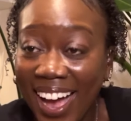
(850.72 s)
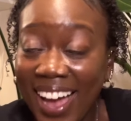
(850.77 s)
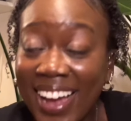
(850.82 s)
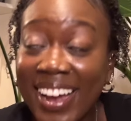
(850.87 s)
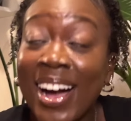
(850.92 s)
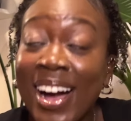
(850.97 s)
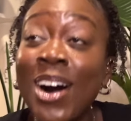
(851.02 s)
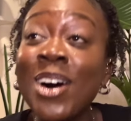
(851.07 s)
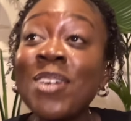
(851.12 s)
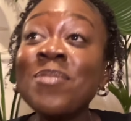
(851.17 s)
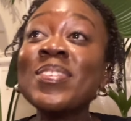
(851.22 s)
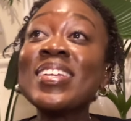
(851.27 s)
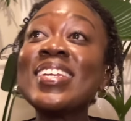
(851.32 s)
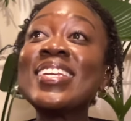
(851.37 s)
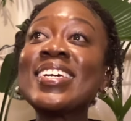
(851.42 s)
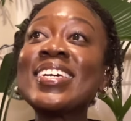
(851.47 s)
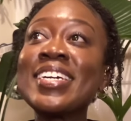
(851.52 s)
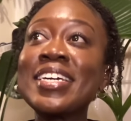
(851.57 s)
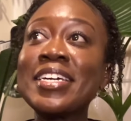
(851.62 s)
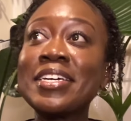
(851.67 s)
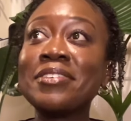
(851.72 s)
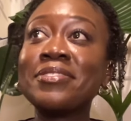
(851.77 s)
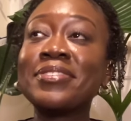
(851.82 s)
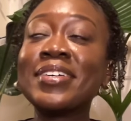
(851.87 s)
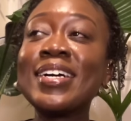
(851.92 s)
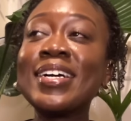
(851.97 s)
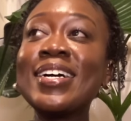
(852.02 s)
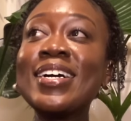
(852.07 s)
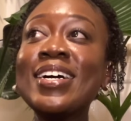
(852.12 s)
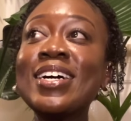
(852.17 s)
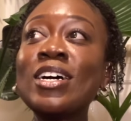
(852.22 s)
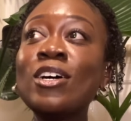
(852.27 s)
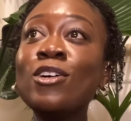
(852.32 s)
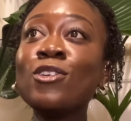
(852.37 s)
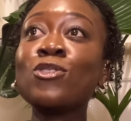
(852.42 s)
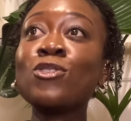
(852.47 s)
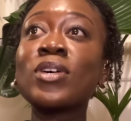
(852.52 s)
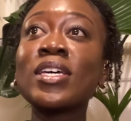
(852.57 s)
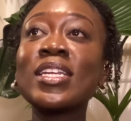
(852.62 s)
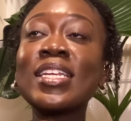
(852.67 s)
I can't believe
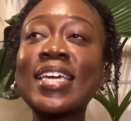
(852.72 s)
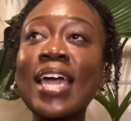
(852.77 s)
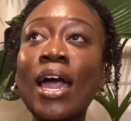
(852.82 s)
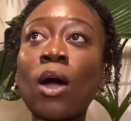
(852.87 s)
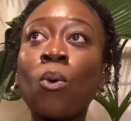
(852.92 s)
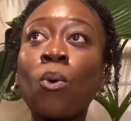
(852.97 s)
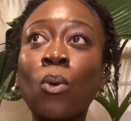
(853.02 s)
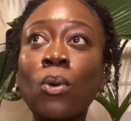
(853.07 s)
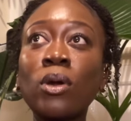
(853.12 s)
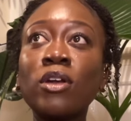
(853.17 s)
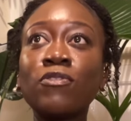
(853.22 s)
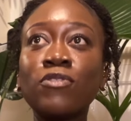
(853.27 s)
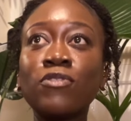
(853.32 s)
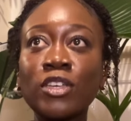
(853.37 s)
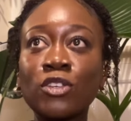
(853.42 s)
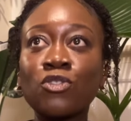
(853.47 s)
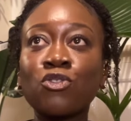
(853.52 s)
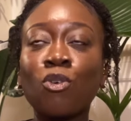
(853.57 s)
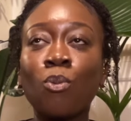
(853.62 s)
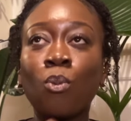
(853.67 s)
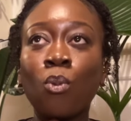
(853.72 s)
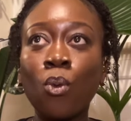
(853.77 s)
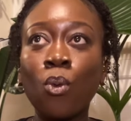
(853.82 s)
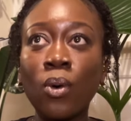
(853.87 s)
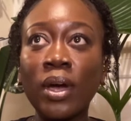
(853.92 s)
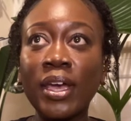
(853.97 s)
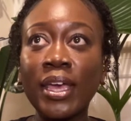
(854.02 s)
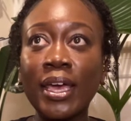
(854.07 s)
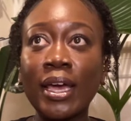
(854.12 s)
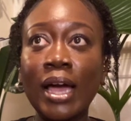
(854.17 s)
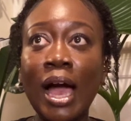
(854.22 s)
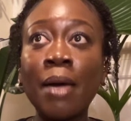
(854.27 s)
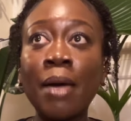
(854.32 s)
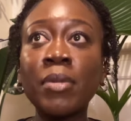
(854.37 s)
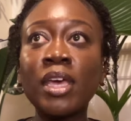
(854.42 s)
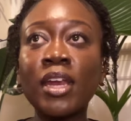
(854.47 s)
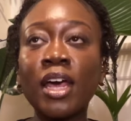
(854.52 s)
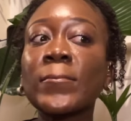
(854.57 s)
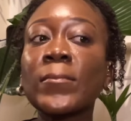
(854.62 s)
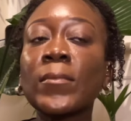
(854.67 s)
you can get all of this from walking. I
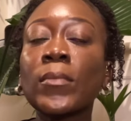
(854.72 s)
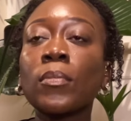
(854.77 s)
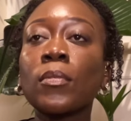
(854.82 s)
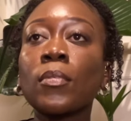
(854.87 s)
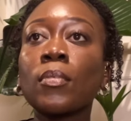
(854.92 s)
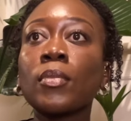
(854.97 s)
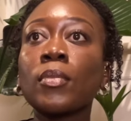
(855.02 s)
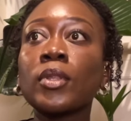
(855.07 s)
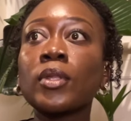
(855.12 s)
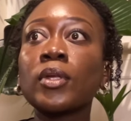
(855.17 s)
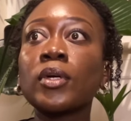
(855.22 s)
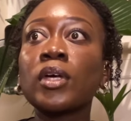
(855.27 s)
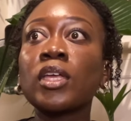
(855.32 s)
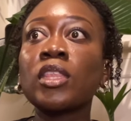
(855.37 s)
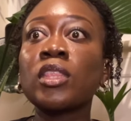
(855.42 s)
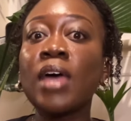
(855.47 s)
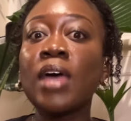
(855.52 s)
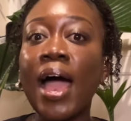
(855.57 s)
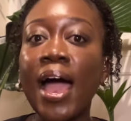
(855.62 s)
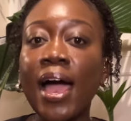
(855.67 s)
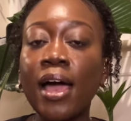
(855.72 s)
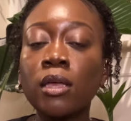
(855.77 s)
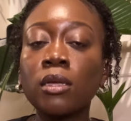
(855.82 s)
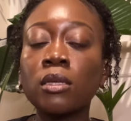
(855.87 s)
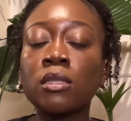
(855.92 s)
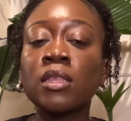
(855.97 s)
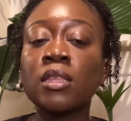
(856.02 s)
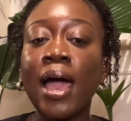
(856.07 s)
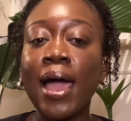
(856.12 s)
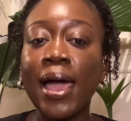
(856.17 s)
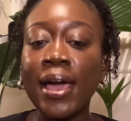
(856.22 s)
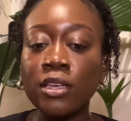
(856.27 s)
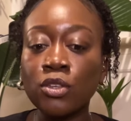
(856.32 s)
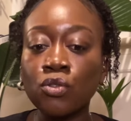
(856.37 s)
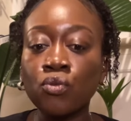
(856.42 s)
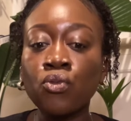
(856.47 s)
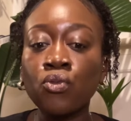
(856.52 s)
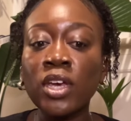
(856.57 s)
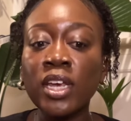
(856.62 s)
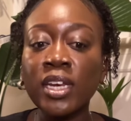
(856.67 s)
mean, I, that that
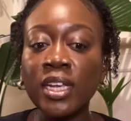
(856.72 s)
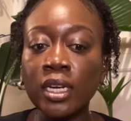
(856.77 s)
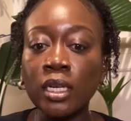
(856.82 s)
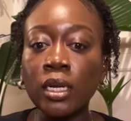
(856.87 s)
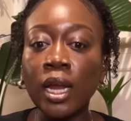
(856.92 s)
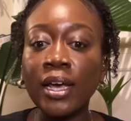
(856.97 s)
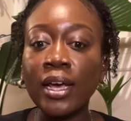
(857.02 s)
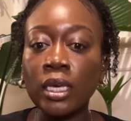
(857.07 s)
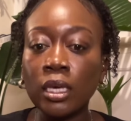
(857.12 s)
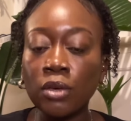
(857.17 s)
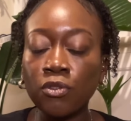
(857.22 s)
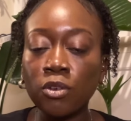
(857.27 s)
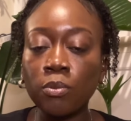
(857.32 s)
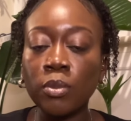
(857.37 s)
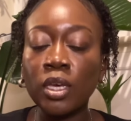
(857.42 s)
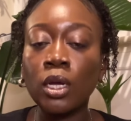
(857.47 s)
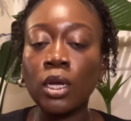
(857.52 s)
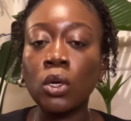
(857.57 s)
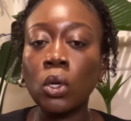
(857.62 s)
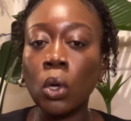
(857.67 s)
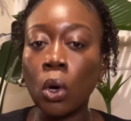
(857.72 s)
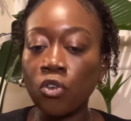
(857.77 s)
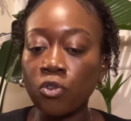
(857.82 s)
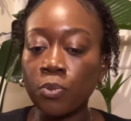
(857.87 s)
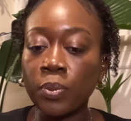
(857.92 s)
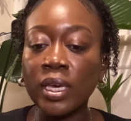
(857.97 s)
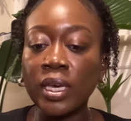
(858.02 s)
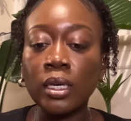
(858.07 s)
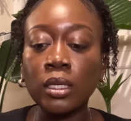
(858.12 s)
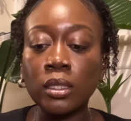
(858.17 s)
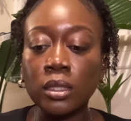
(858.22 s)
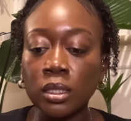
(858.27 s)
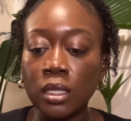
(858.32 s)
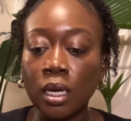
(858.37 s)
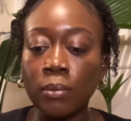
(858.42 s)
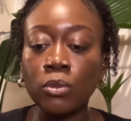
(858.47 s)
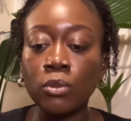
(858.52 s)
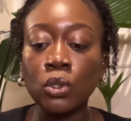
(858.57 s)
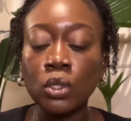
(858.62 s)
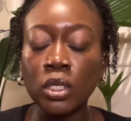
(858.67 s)
has really like given me a lot of peace.
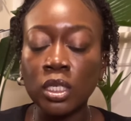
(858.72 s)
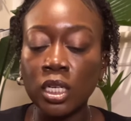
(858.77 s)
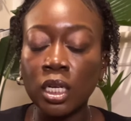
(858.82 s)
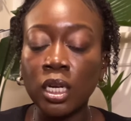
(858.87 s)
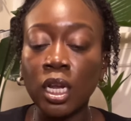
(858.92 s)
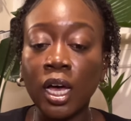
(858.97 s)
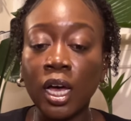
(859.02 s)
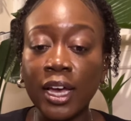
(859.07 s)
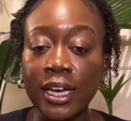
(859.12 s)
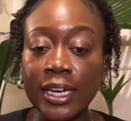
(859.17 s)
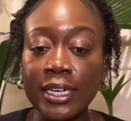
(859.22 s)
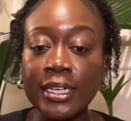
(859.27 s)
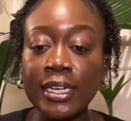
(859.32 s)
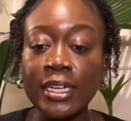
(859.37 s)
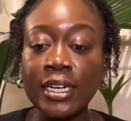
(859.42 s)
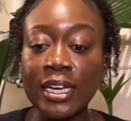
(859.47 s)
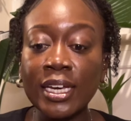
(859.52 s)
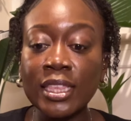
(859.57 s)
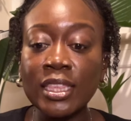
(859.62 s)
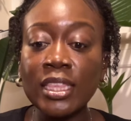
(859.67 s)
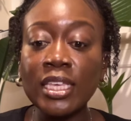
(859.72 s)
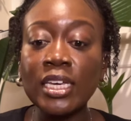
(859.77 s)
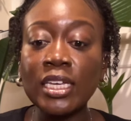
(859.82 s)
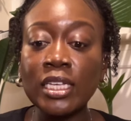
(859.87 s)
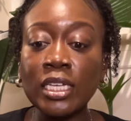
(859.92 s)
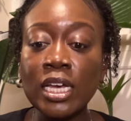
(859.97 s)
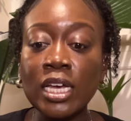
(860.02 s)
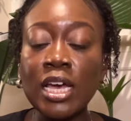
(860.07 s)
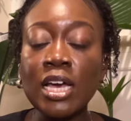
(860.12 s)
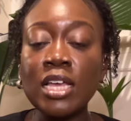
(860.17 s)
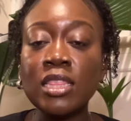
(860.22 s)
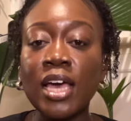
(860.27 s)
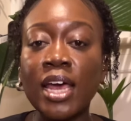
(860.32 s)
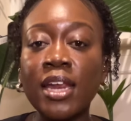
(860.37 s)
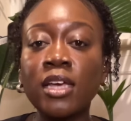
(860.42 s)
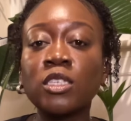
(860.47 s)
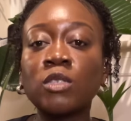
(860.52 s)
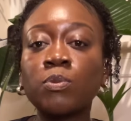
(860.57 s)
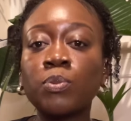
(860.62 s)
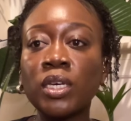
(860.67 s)
I'm not gonna lie, and I think that
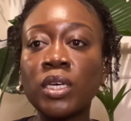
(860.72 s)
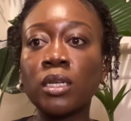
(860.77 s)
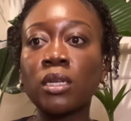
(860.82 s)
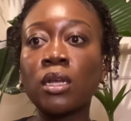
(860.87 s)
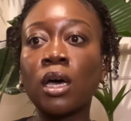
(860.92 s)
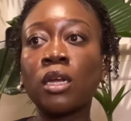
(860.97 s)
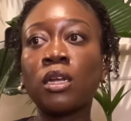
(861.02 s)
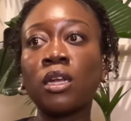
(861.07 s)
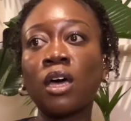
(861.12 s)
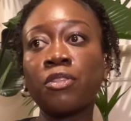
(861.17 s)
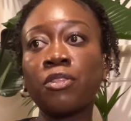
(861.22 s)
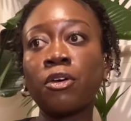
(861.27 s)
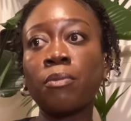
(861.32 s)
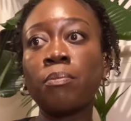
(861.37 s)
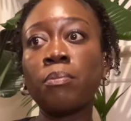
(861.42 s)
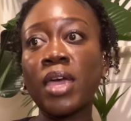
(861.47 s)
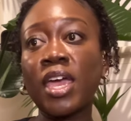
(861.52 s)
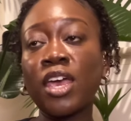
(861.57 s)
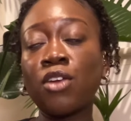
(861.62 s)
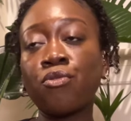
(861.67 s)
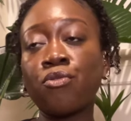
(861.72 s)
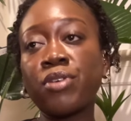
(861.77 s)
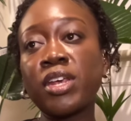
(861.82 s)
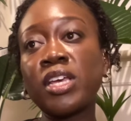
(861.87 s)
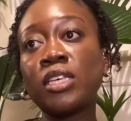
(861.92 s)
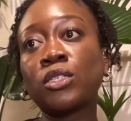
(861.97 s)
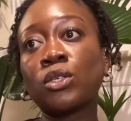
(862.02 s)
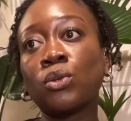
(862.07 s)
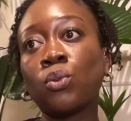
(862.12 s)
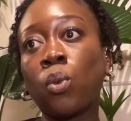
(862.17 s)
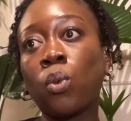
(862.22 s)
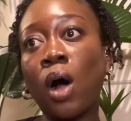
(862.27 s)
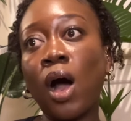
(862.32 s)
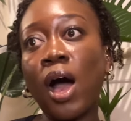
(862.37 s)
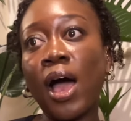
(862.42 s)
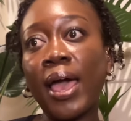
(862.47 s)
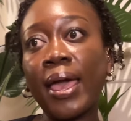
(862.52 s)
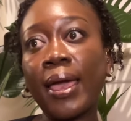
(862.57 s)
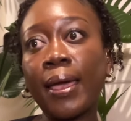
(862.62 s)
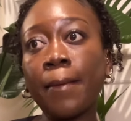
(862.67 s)
has been another main reason
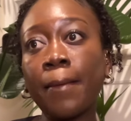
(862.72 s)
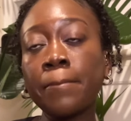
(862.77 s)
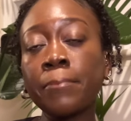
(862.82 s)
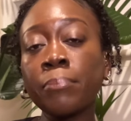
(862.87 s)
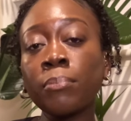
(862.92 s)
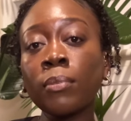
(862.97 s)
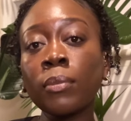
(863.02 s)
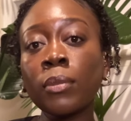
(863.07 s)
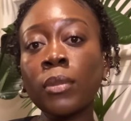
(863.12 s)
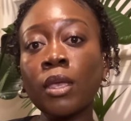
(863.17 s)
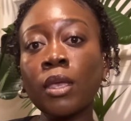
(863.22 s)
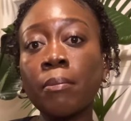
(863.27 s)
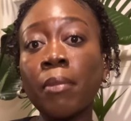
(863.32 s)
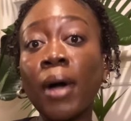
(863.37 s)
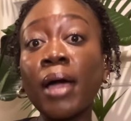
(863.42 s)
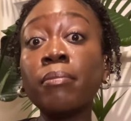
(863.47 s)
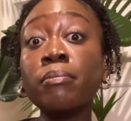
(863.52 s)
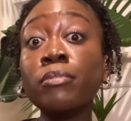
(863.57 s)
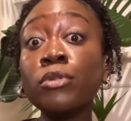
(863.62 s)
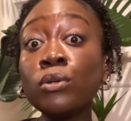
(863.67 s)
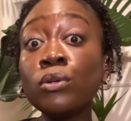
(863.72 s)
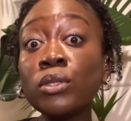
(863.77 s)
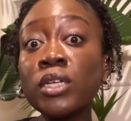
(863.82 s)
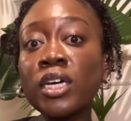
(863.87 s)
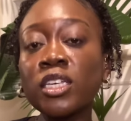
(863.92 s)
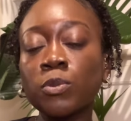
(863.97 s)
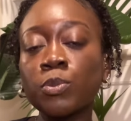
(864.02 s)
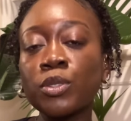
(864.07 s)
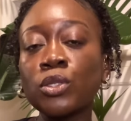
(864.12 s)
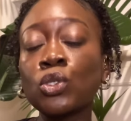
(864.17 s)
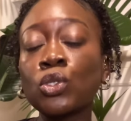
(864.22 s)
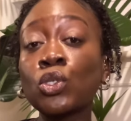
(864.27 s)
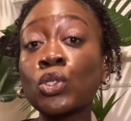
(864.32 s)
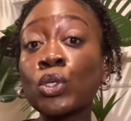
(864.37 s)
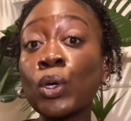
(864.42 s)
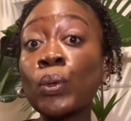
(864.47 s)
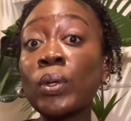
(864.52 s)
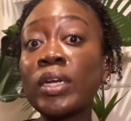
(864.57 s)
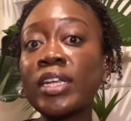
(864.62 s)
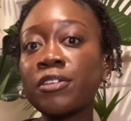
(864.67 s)
why my mood has been
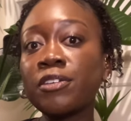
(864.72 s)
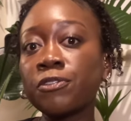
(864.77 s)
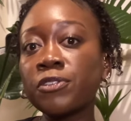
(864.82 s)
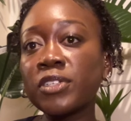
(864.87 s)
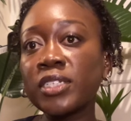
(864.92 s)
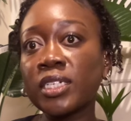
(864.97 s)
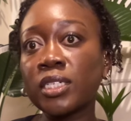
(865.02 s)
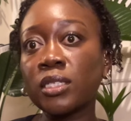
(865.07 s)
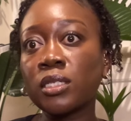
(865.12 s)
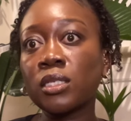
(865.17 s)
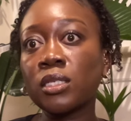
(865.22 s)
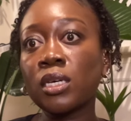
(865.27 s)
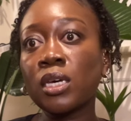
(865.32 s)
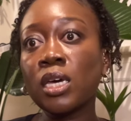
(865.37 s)
so lifted,